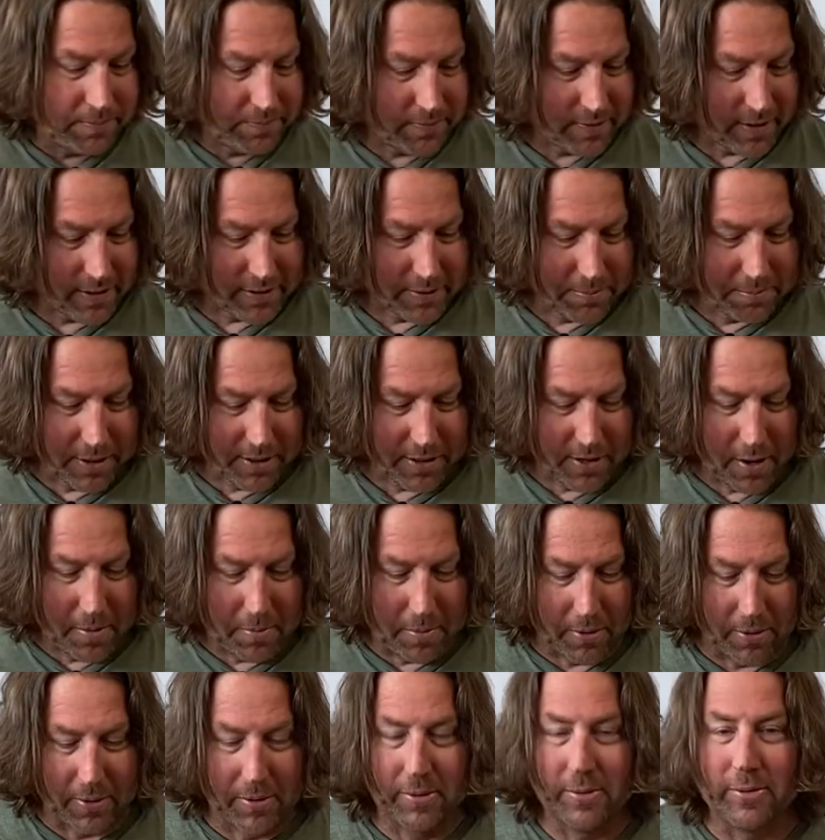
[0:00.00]
that's a big
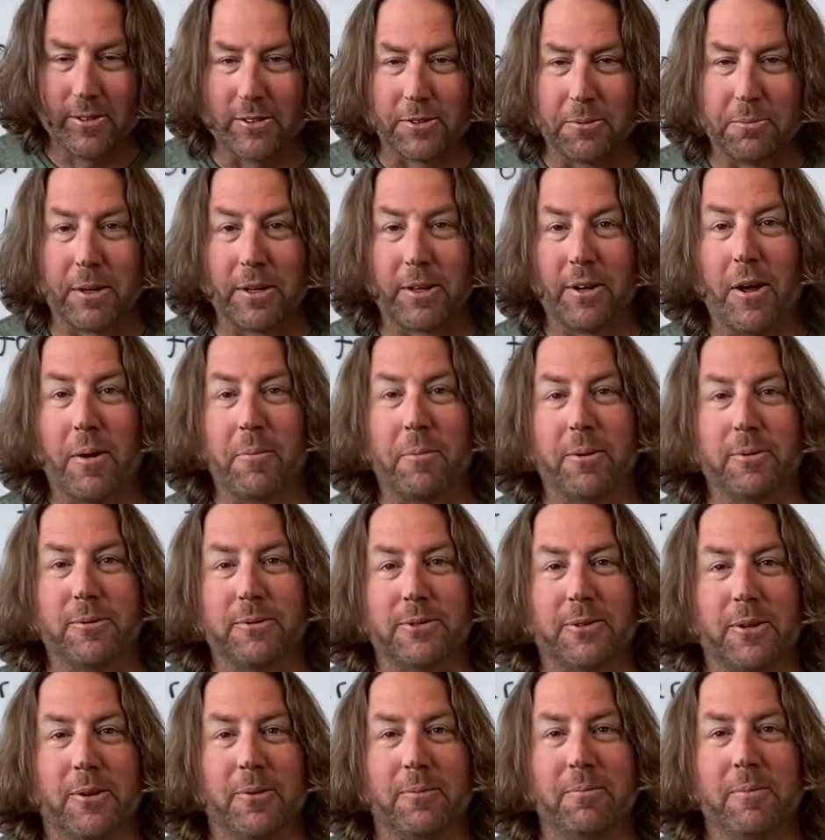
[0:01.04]
number. It's a big number.
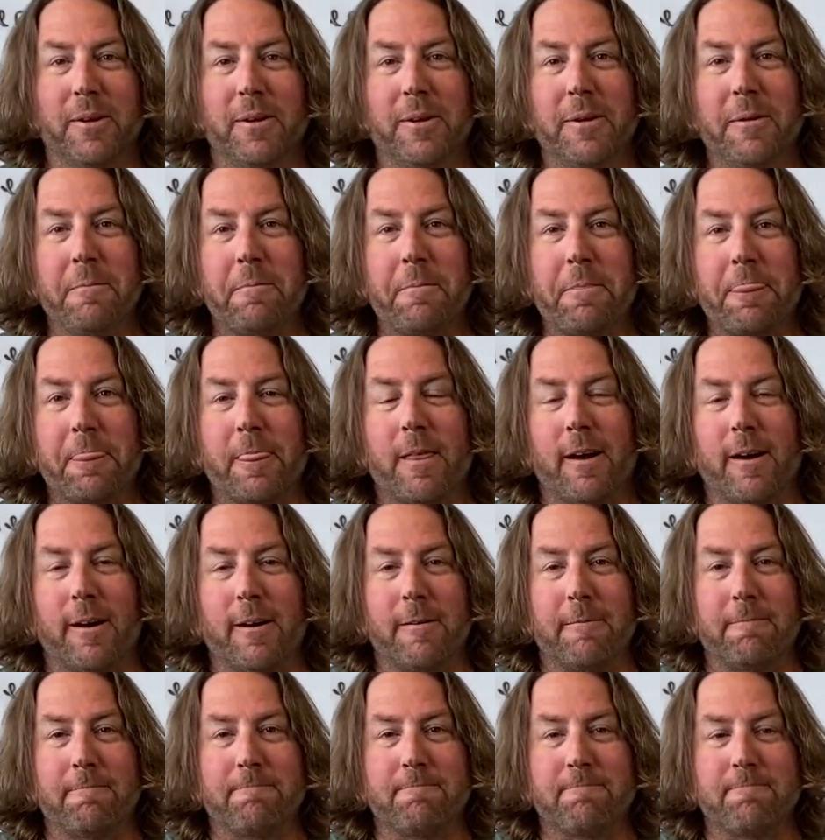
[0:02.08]
So,
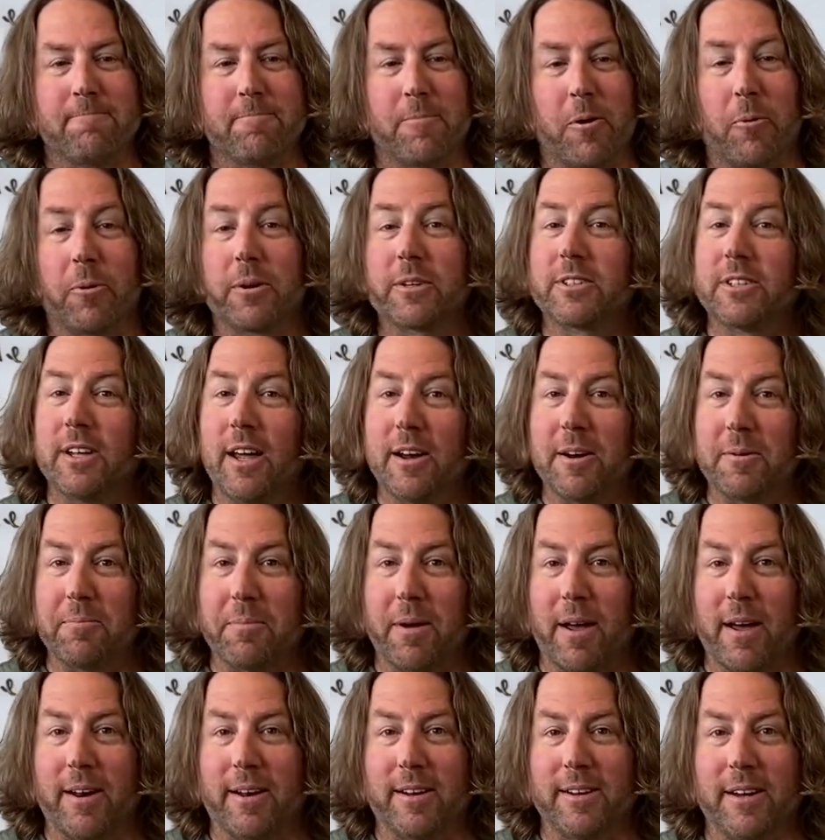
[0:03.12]
but we're excited
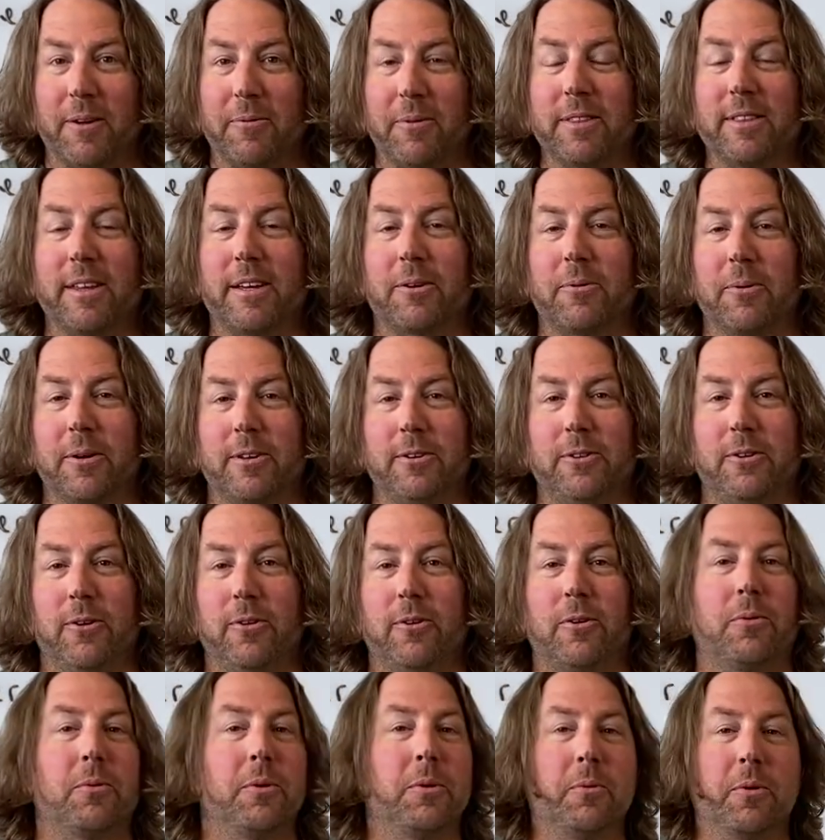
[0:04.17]
about it, and we think we can do it,
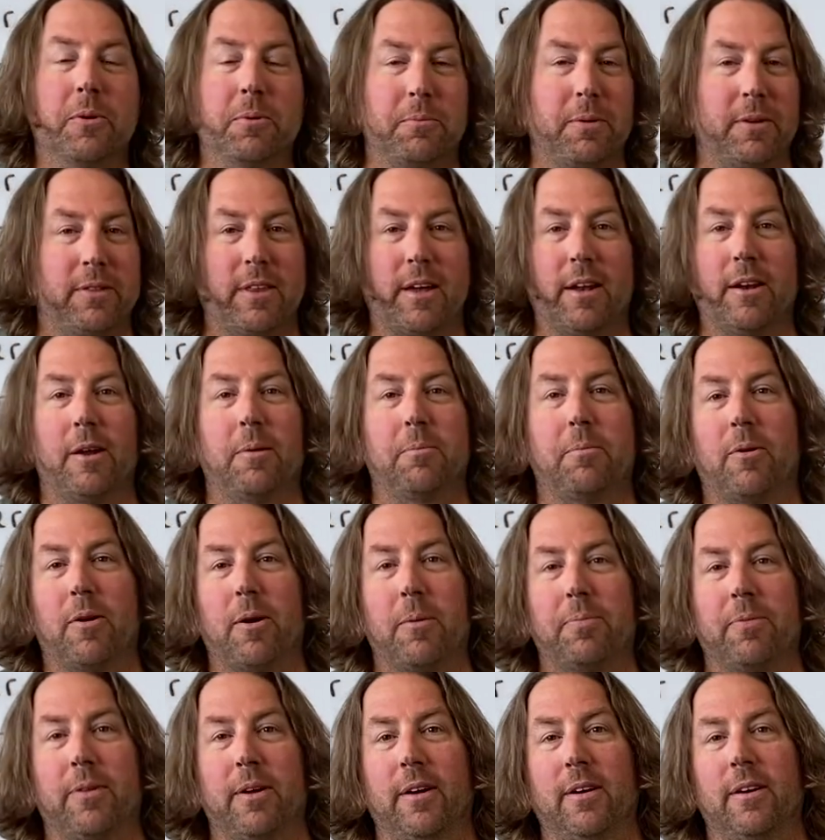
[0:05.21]
or we wouldn't put that number
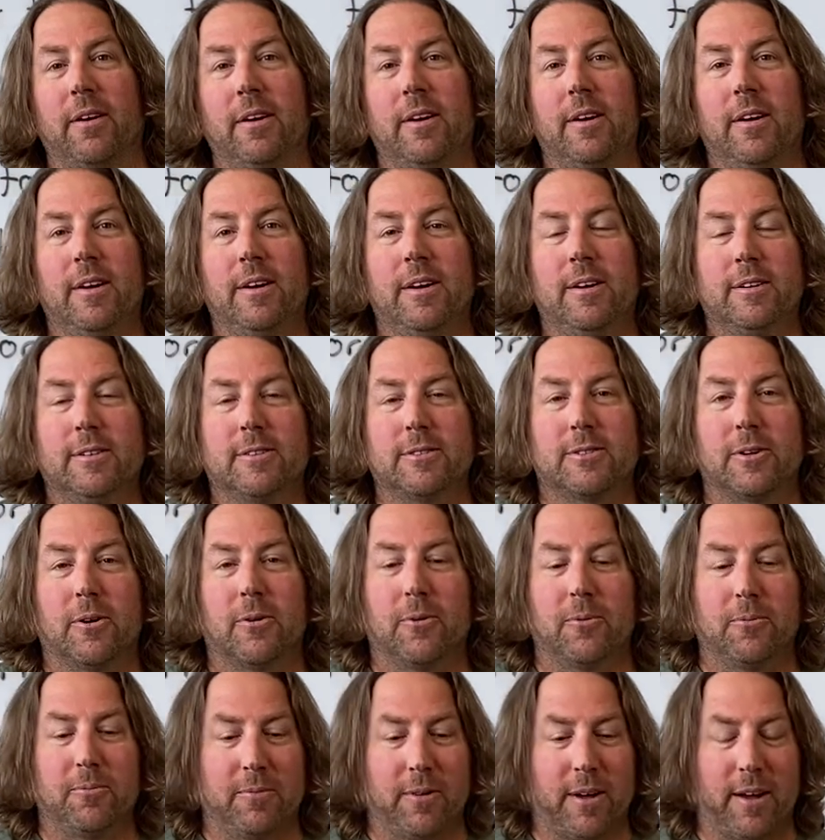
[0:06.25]
up there.
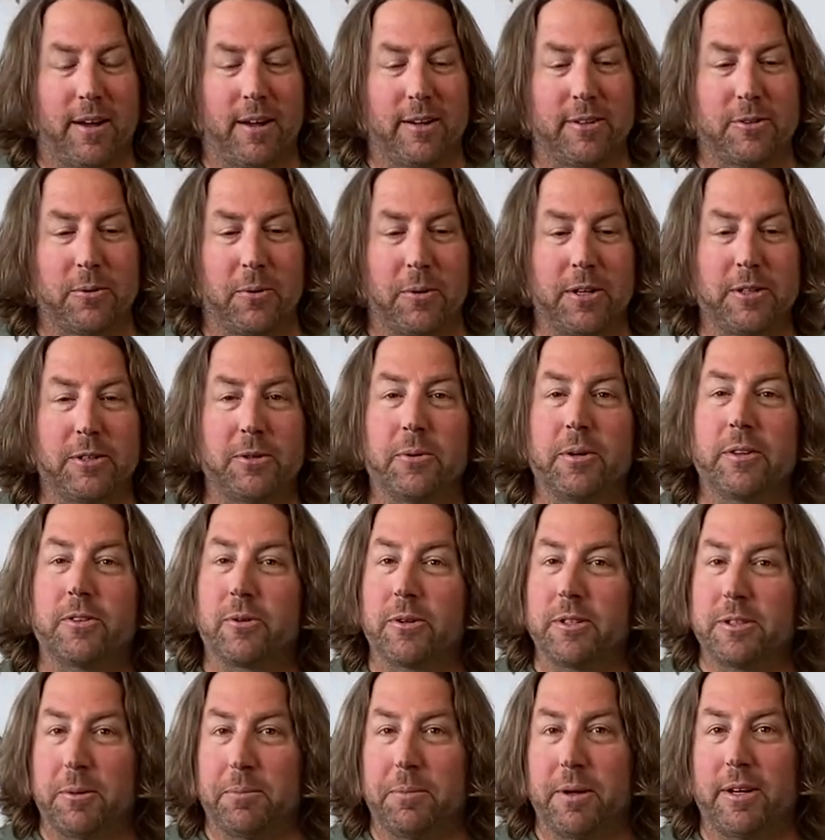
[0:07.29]
So
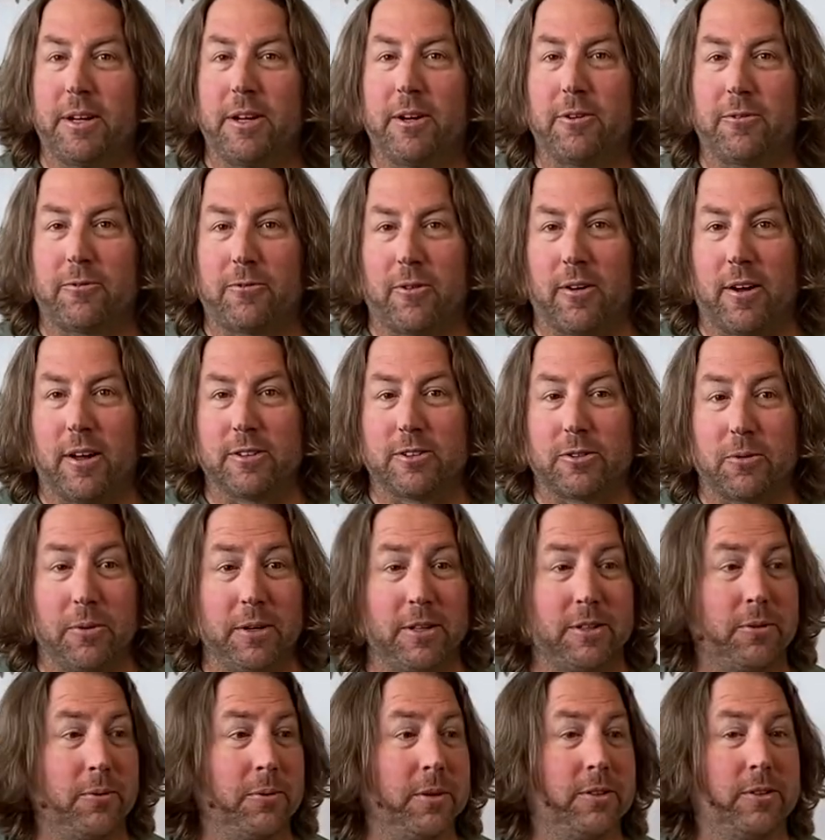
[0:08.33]
2023 is a big year for us.
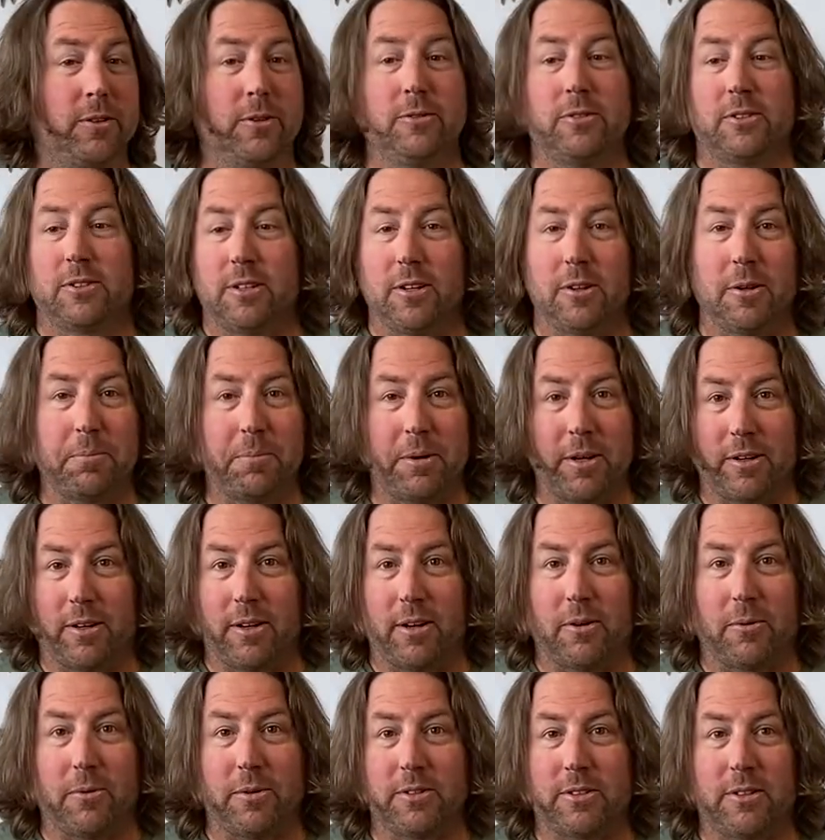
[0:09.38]
2022 is still a big
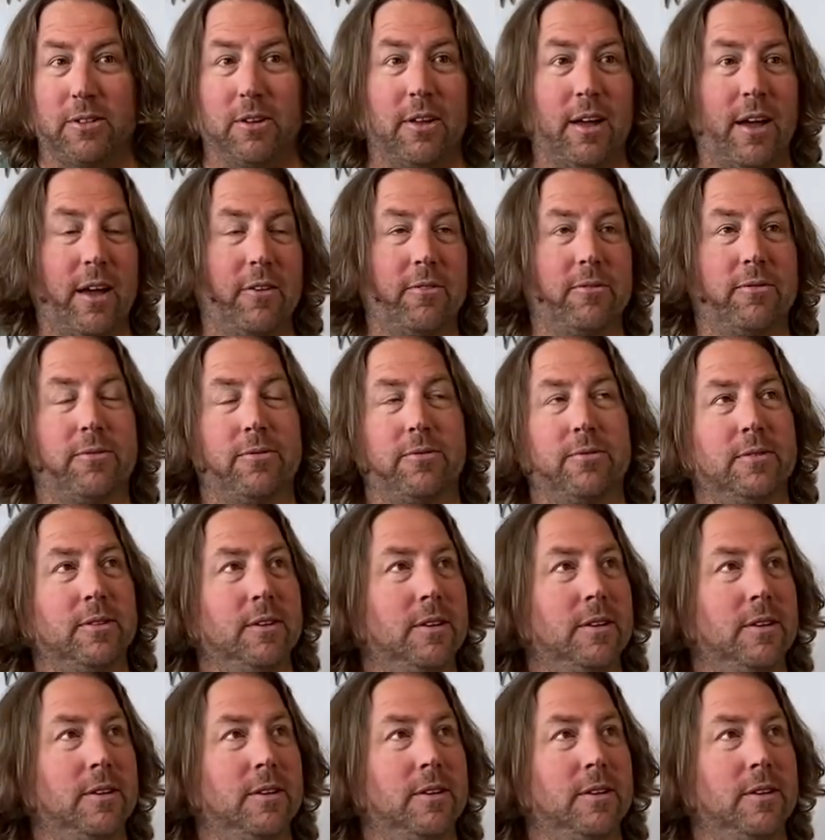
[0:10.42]
year. We still have,